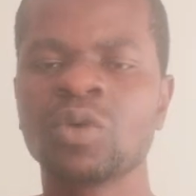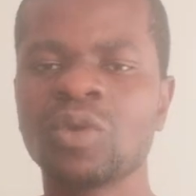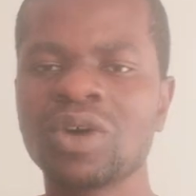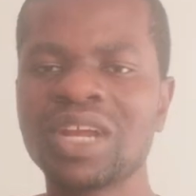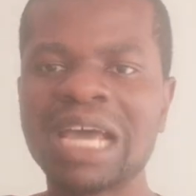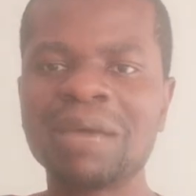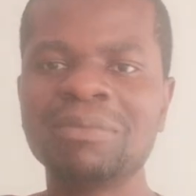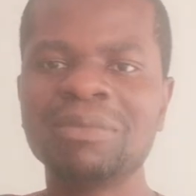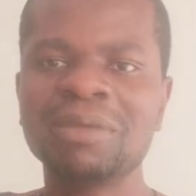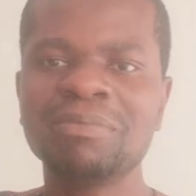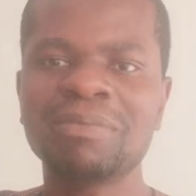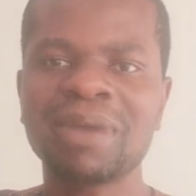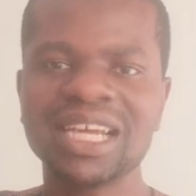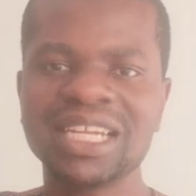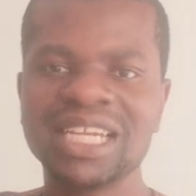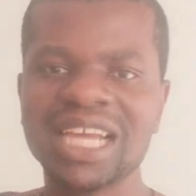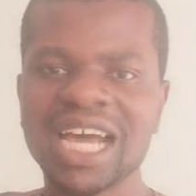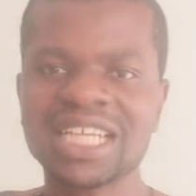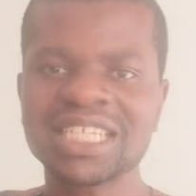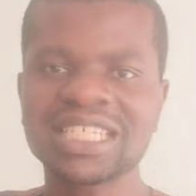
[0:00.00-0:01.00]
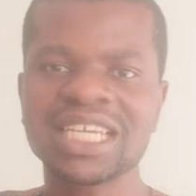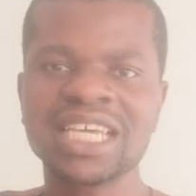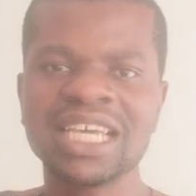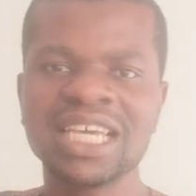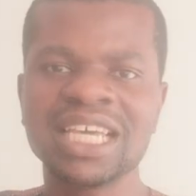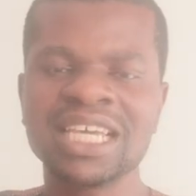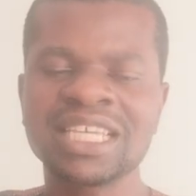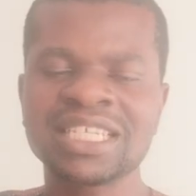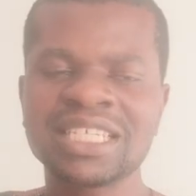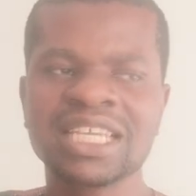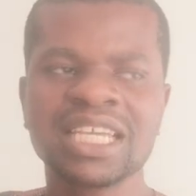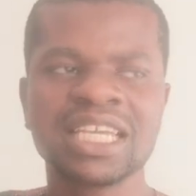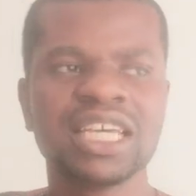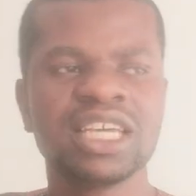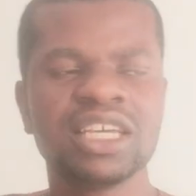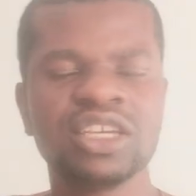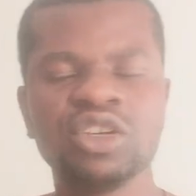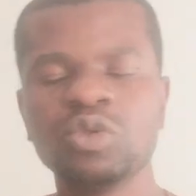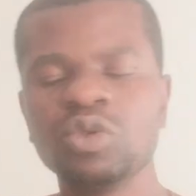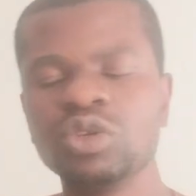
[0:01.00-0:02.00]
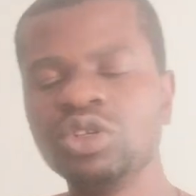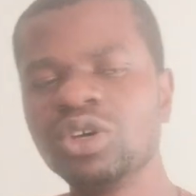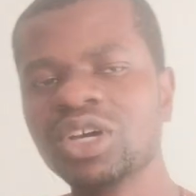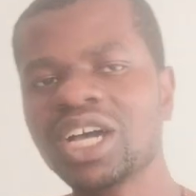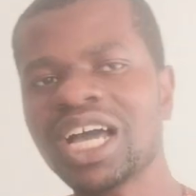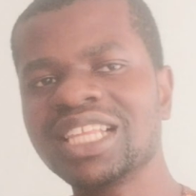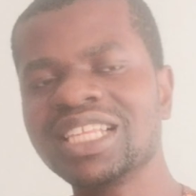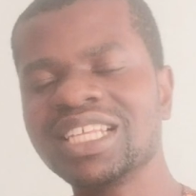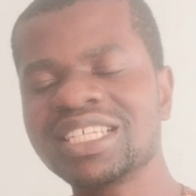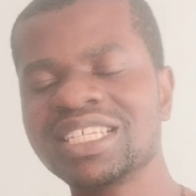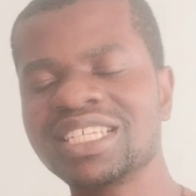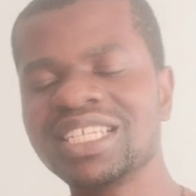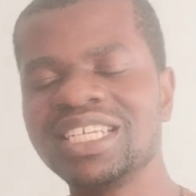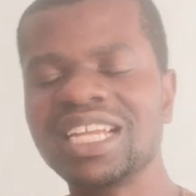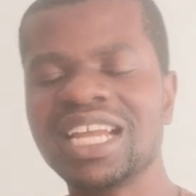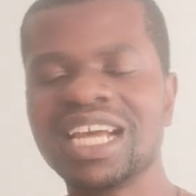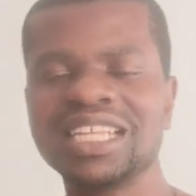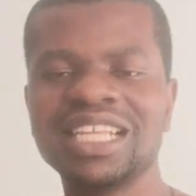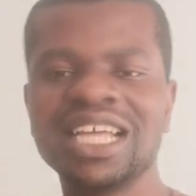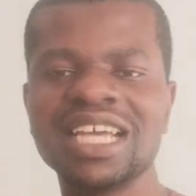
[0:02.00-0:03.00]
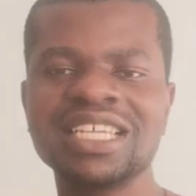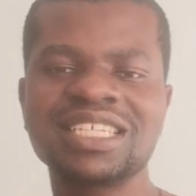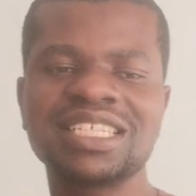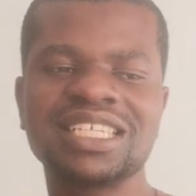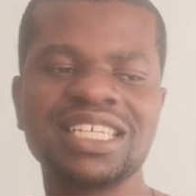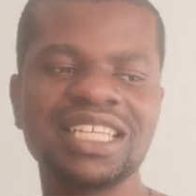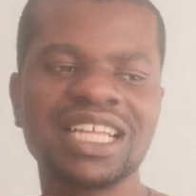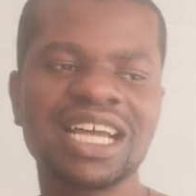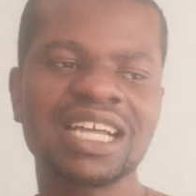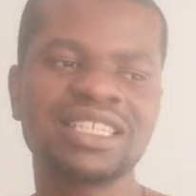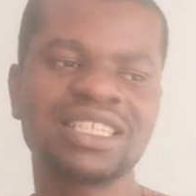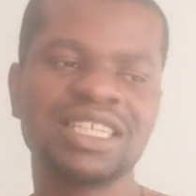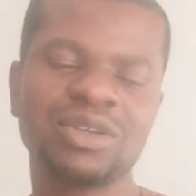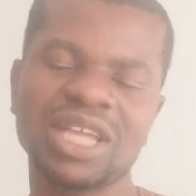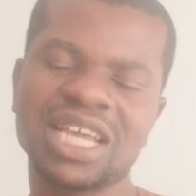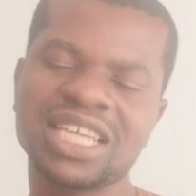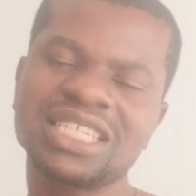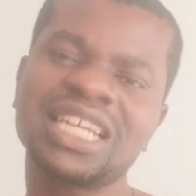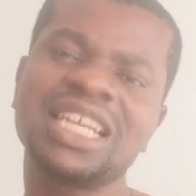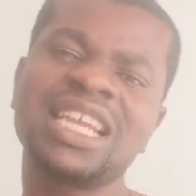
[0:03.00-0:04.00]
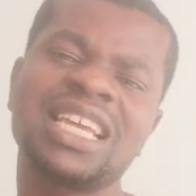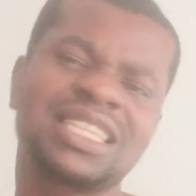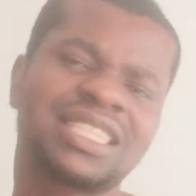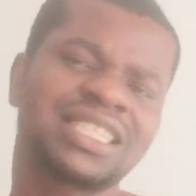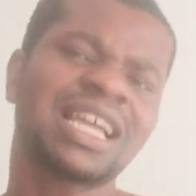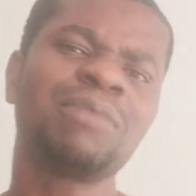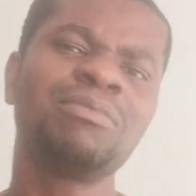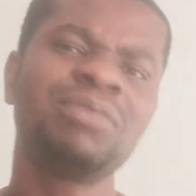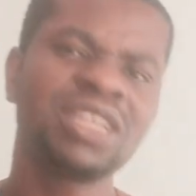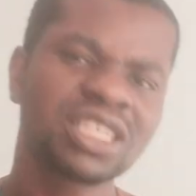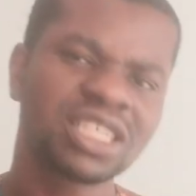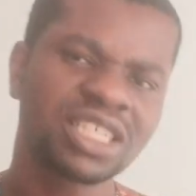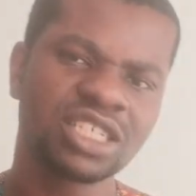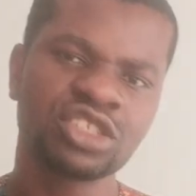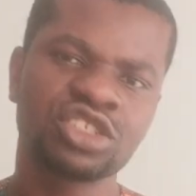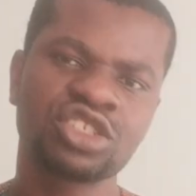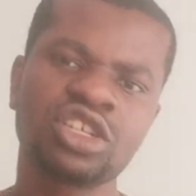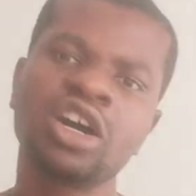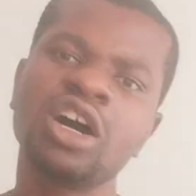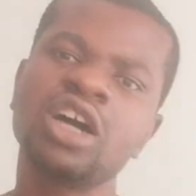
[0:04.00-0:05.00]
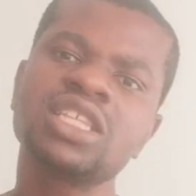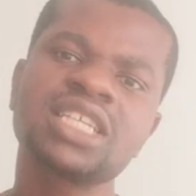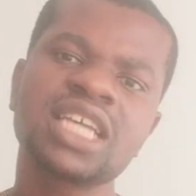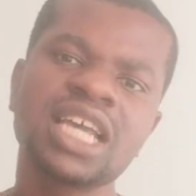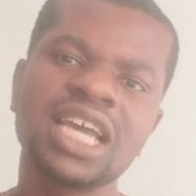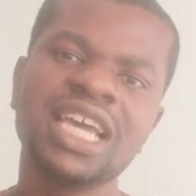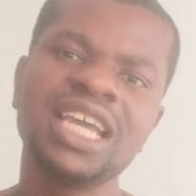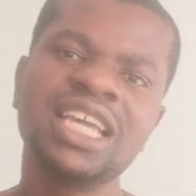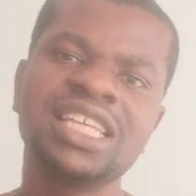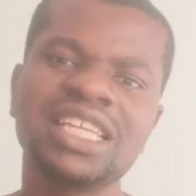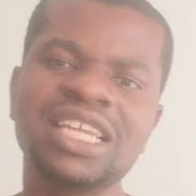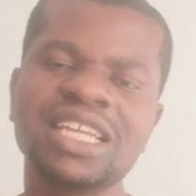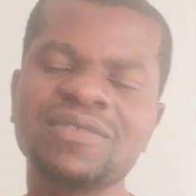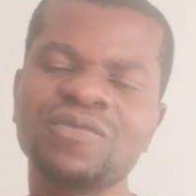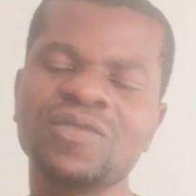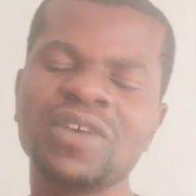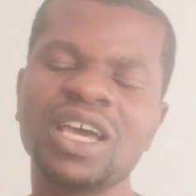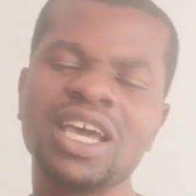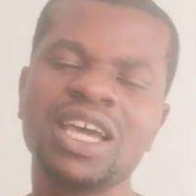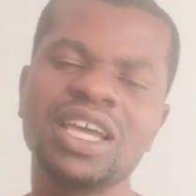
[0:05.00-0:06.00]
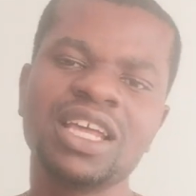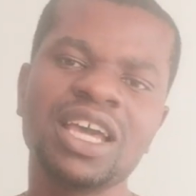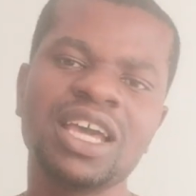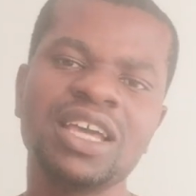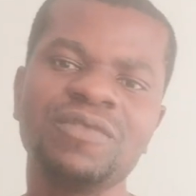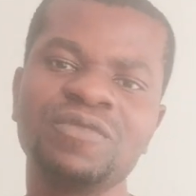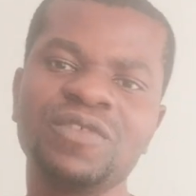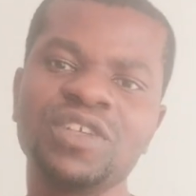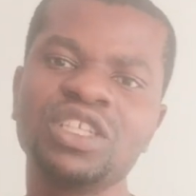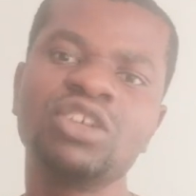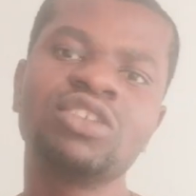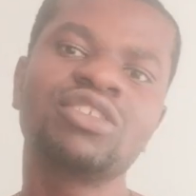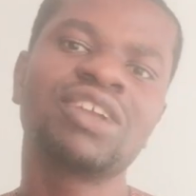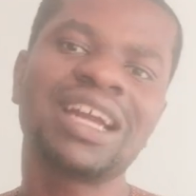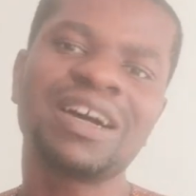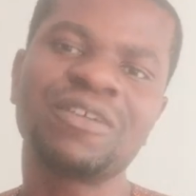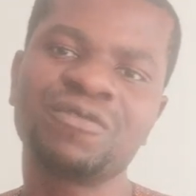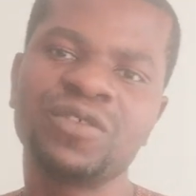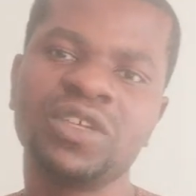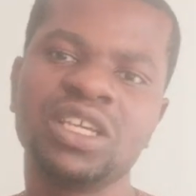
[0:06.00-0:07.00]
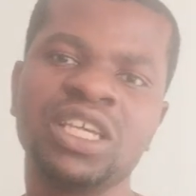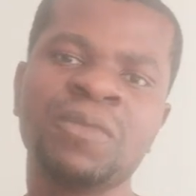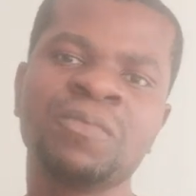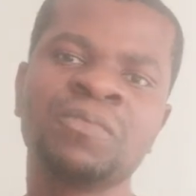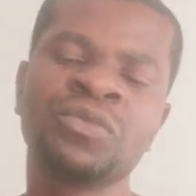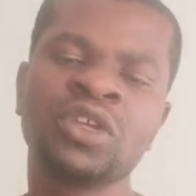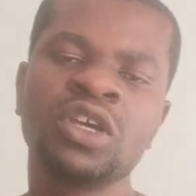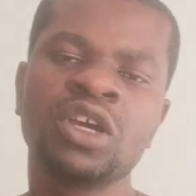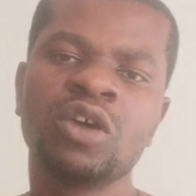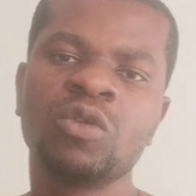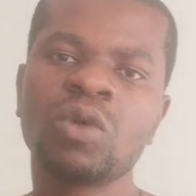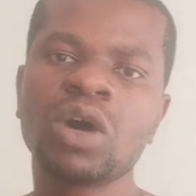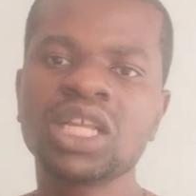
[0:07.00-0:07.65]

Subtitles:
What I mean by that is, you will look at the scene and then see that there is an establishing shot in videography.